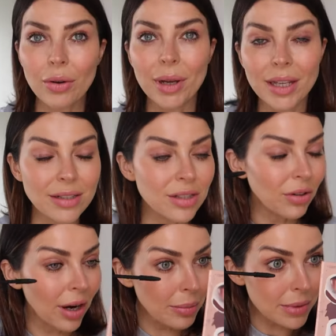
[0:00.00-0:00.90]
on my
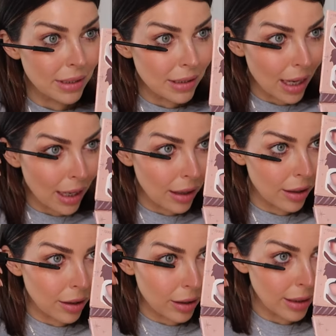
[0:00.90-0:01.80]
Instagram
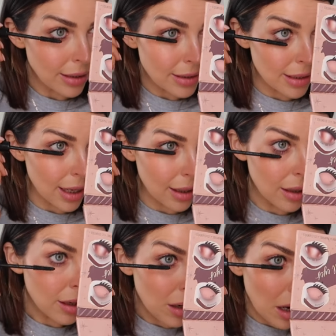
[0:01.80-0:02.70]

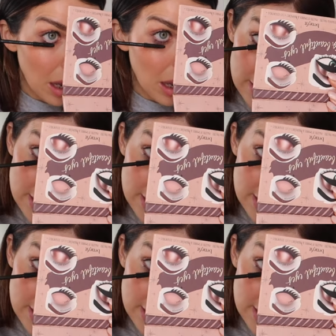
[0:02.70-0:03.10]
yesterday, the